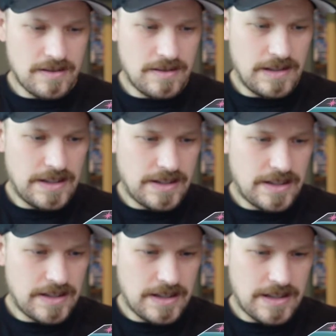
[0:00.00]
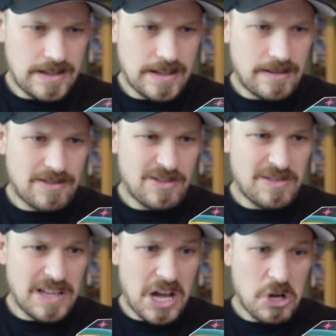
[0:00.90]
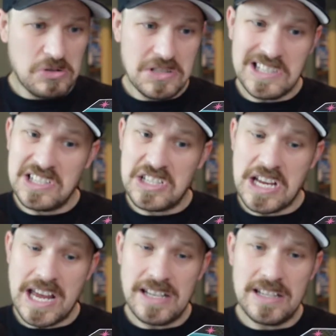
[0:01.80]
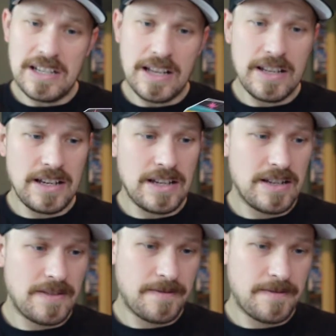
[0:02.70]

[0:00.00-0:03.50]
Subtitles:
This is like 2010, I think.